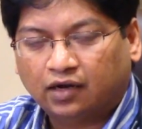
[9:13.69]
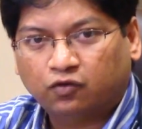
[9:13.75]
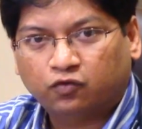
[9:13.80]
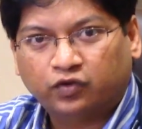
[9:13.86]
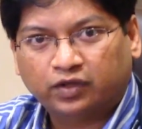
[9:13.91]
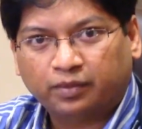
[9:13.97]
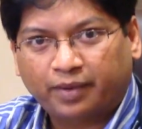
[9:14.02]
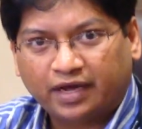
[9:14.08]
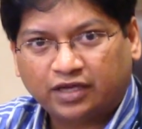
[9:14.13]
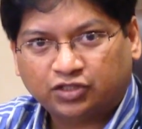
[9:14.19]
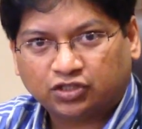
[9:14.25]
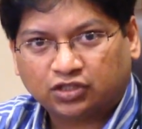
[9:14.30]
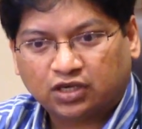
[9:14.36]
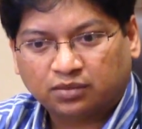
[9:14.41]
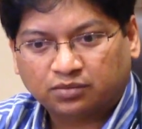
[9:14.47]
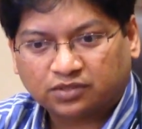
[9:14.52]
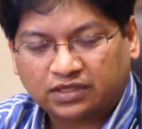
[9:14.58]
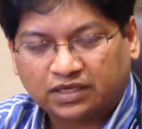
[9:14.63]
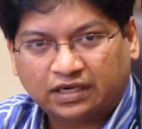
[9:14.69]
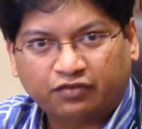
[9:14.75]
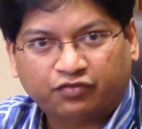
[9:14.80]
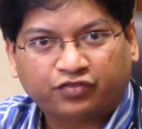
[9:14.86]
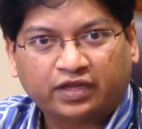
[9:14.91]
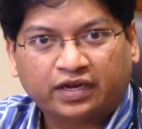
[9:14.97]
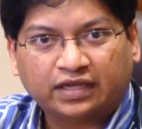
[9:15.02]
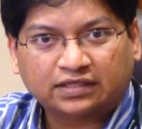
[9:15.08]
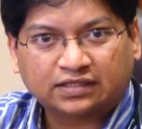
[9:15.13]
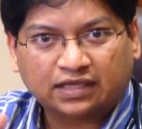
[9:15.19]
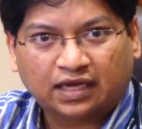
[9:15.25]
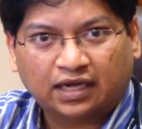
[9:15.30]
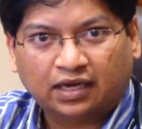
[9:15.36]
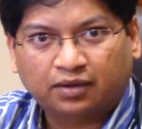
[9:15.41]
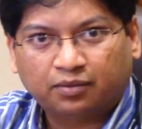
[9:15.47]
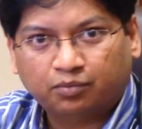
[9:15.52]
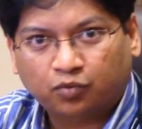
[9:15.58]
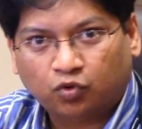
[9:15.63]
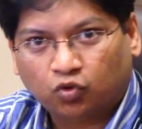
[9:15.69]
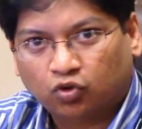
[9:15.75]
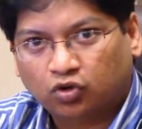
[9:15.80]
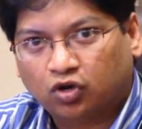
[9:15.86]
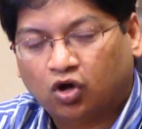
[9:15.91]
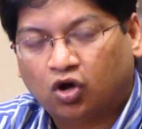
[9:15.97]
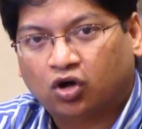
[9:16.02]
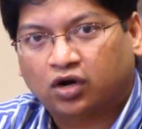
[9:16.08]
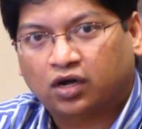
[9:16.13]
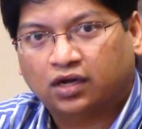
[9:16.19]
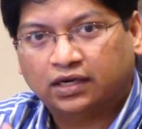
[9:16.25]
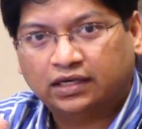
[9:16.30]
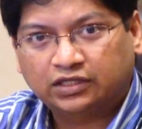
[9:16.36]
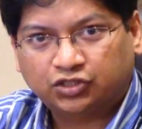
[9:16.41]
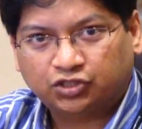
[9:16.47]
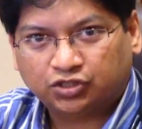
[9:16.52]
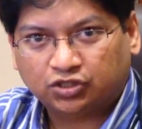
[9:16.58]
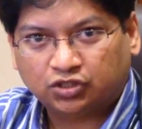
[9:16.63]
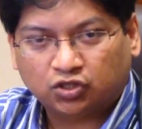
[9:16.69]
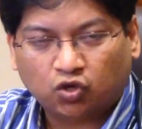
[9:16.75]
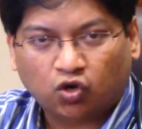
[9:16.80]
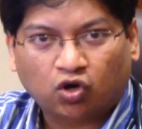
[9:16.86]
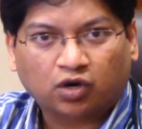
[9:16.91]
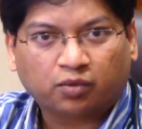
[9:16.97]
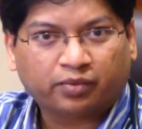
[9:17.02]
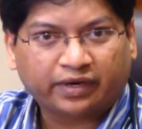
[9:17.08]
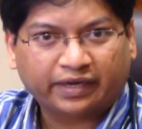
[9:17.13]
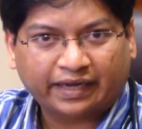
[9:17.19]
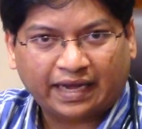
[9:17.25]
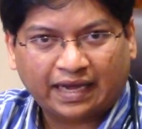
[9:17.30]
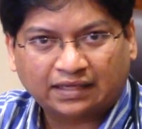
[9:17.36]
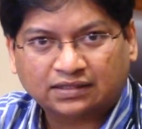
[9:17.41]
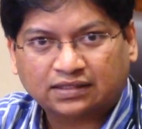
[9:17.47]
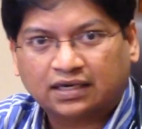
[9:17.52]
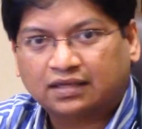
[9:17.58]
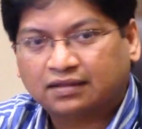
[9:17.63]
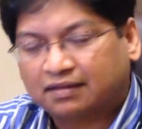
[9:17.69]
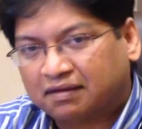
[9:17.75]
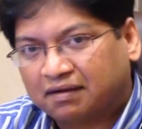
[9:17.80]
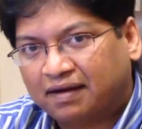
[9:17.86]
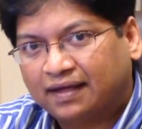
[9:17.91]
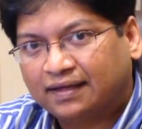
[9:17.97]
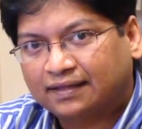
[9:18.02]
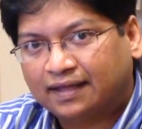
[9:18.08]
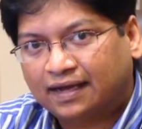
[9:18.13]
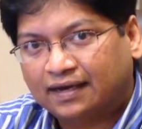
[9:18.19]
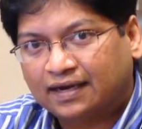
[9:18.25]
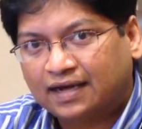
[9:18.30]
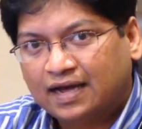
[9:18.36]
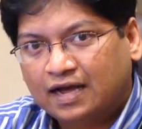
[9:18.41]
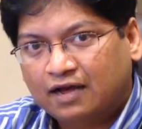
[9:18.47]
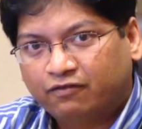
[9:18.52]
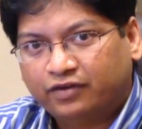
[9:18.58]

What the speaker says: When the patient comes in, if there is a mole or a lesion or a precancer or anything like that,